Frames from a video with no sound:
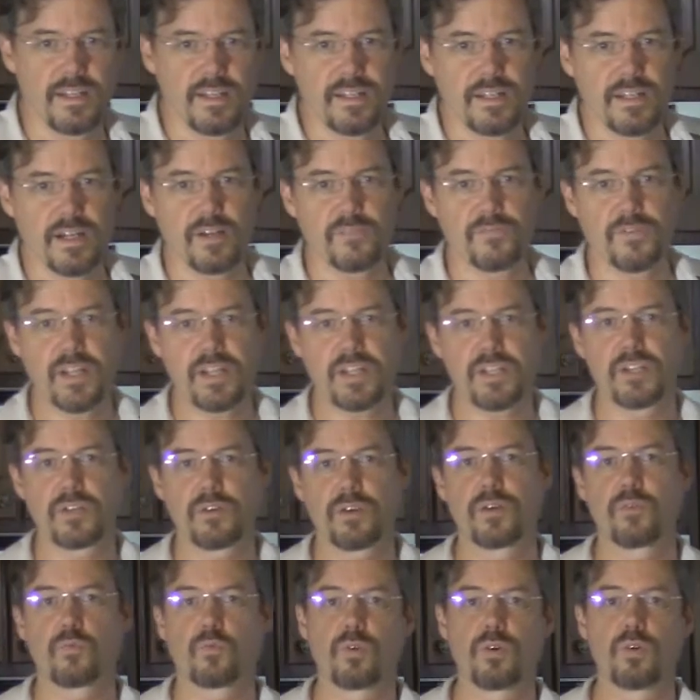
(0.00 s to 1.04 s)
Now invented
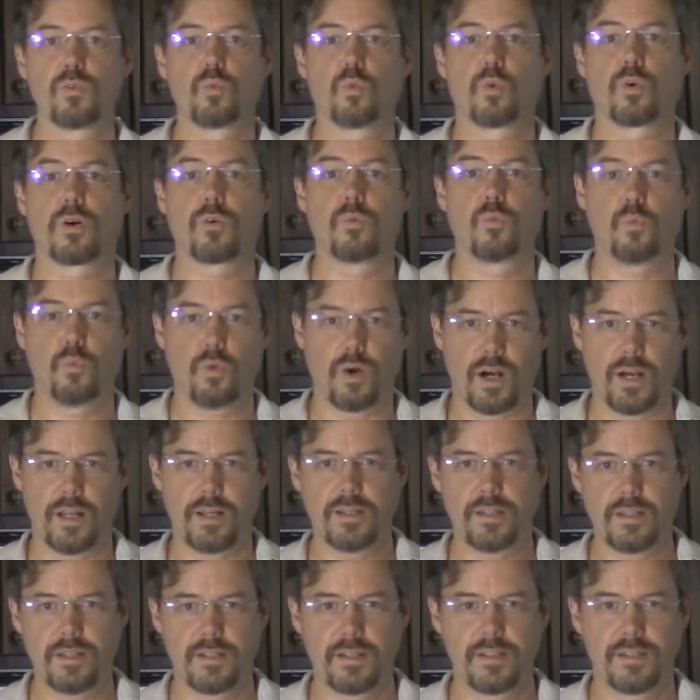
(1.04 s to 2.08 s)
during World War
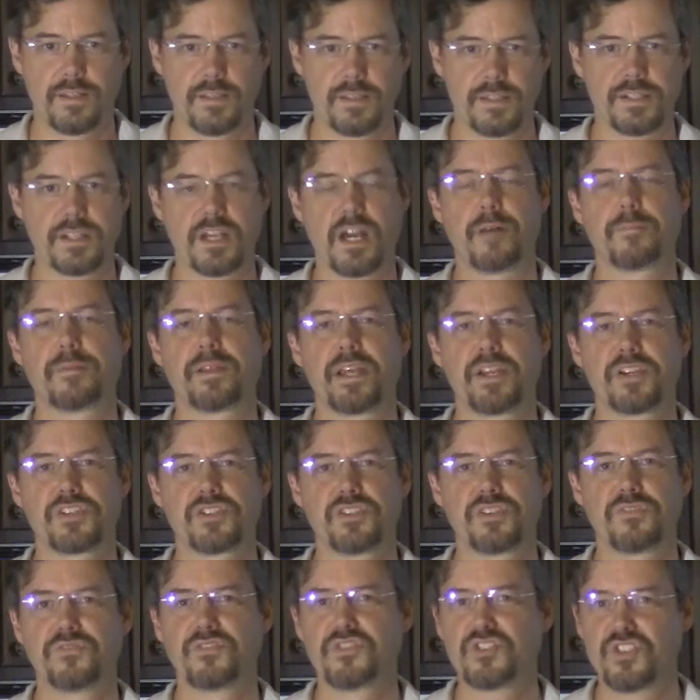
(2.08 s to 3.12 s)
I, this
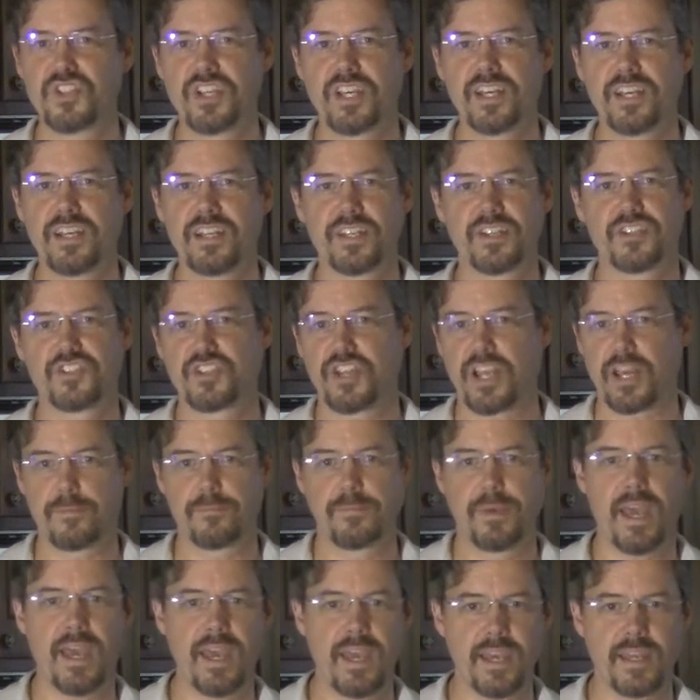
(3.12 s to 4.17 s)
combination of gin and
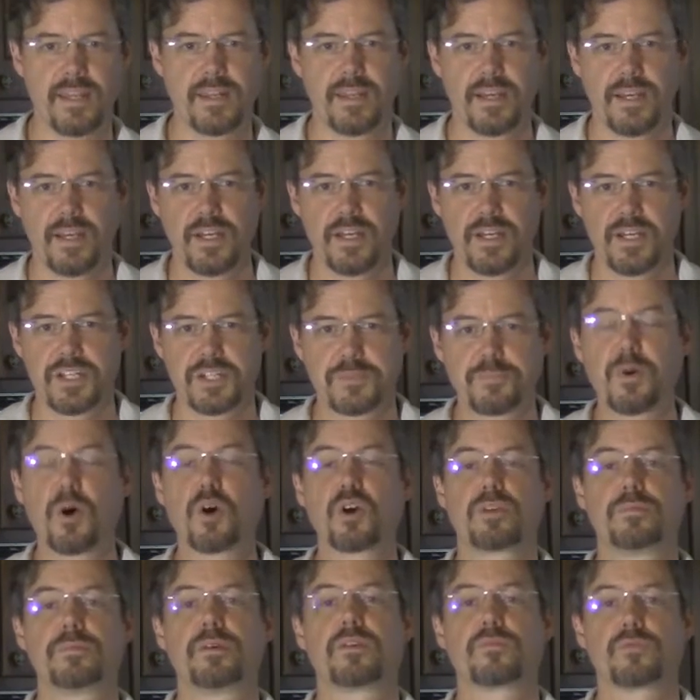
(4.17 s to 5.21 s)
champagne
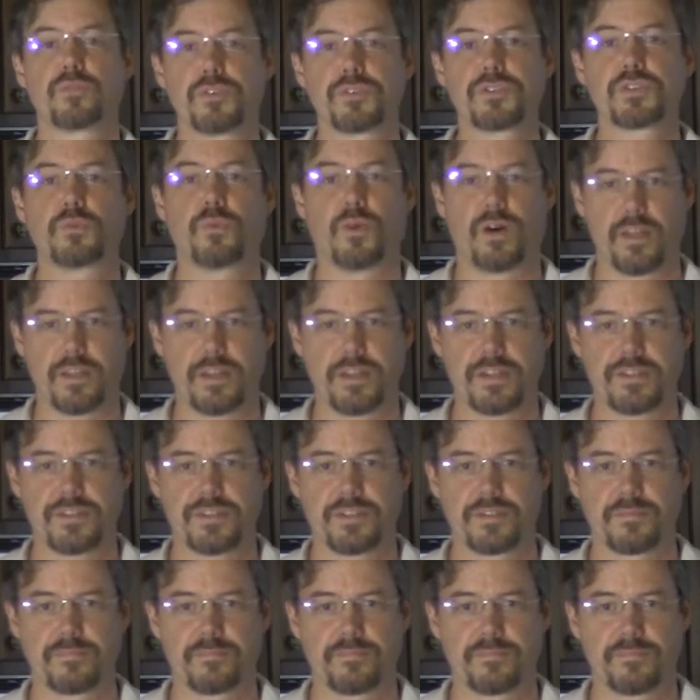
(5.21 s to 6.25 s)
spoke to me of Ruth's
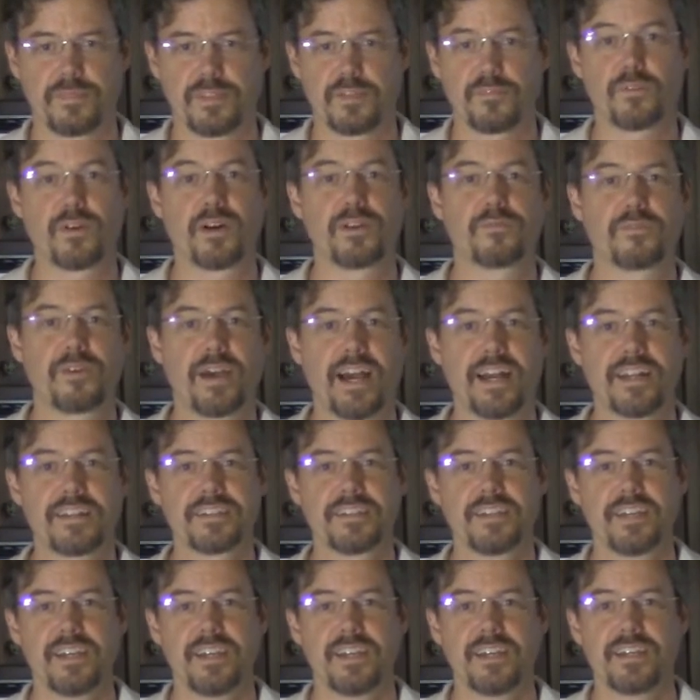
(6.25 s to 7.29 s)
qualities. Fun fact,
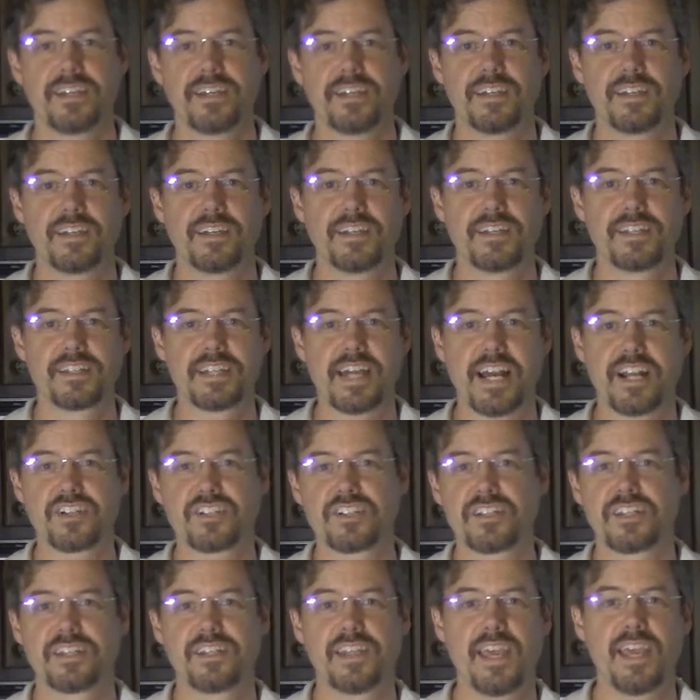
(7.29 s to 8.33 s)
it's
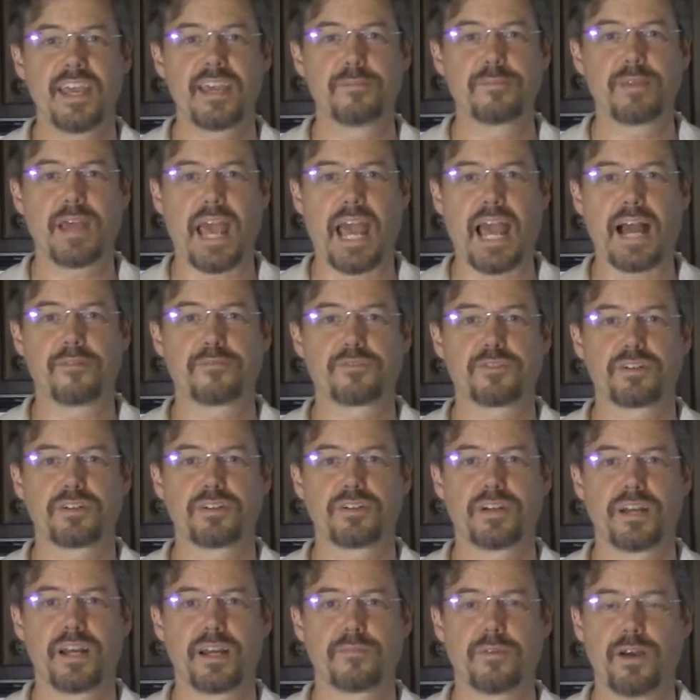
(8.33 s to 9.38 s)
actually named
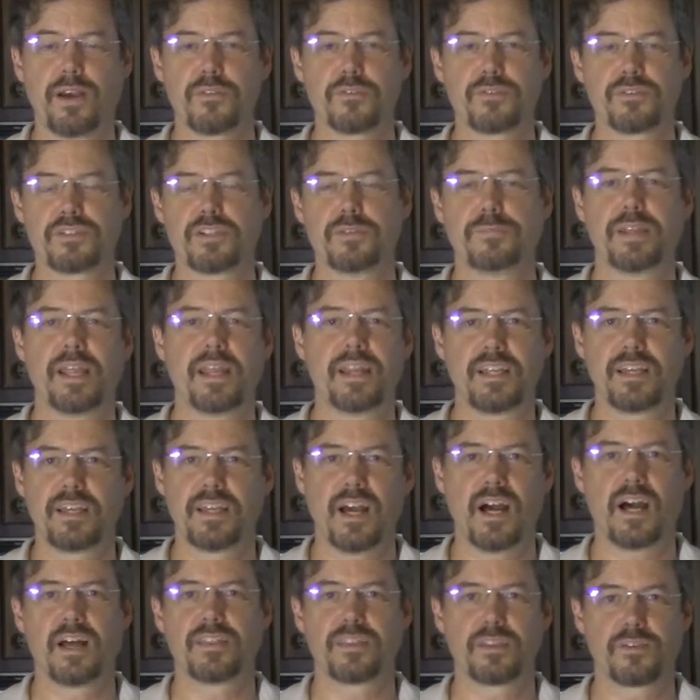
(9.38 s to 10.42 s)
after a rather intimidating
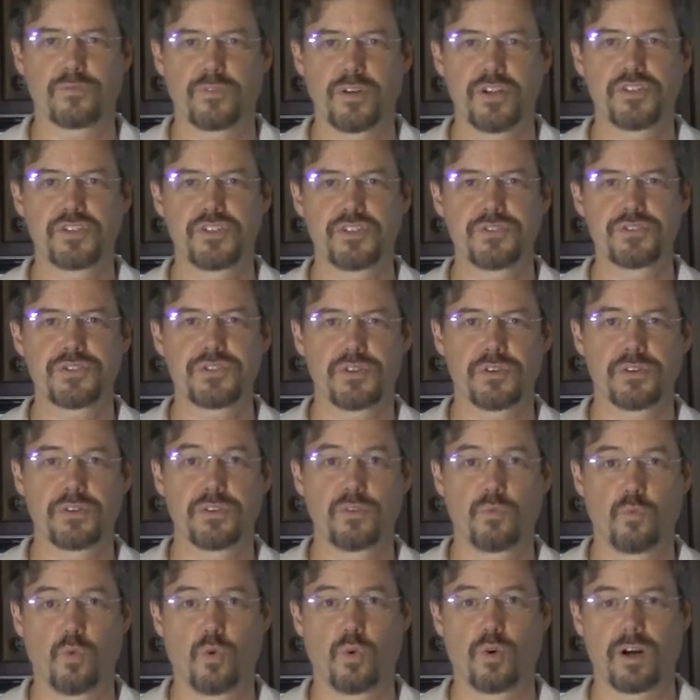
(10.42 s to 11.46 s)
gun the French used during
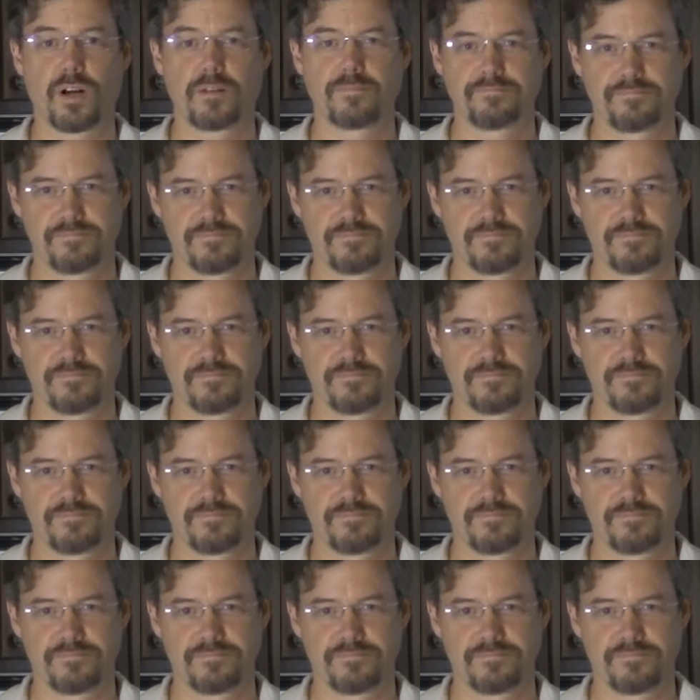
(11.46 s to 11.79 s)
the war.